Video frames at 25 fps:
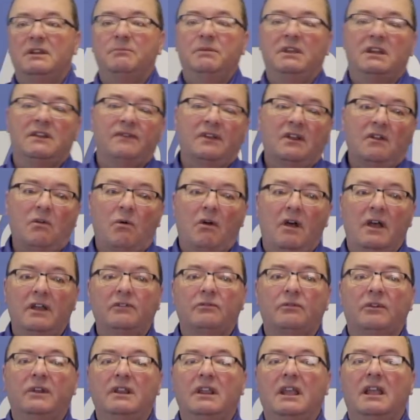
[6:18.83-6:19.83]
a bit of a
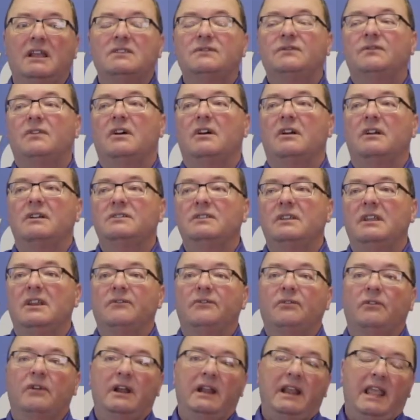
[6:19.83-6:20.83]
quandary as far as
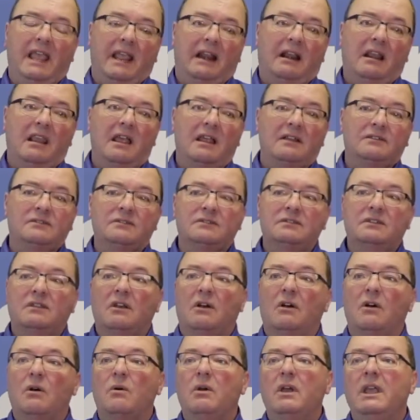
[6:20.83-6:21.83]
infrared analyzers
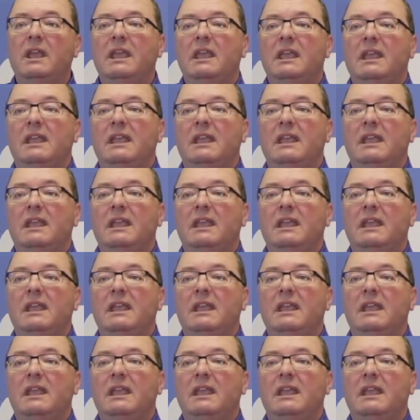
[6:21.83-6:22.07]
go,